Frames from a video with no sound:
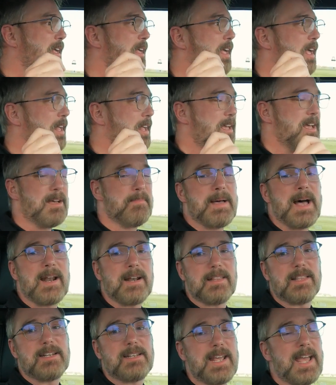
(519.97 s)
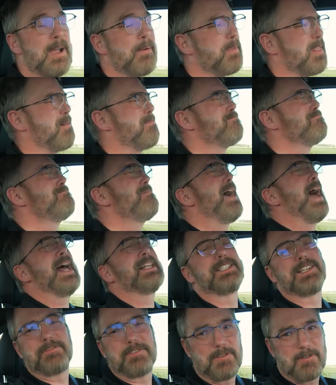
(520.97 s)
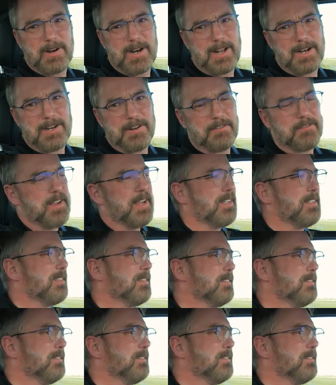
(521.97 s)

and come out of the day with a massive grin on your face.